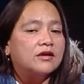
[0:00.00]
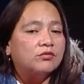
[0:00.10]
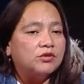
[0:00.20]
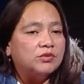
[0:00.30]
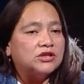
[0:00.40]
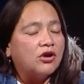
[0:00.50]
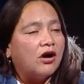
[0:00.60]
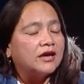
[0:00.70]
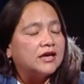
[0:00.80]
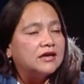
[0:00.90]
we'd be
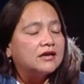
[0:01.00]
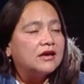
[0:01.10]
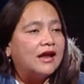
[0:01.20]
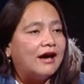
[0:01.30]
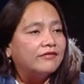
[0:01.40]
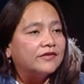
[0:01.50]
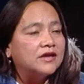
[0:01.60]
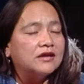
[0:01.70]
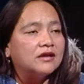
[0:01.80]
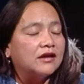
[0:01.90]
talking and
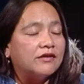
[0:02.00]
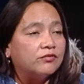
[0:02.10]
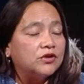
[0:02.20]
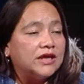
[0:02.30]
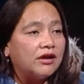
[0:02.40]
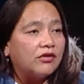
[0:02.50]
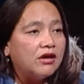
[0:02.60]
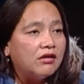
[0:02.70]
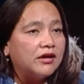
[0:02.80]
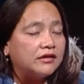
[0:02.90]
laughing, and life would carry
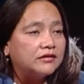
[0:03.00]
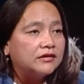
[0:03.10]
on.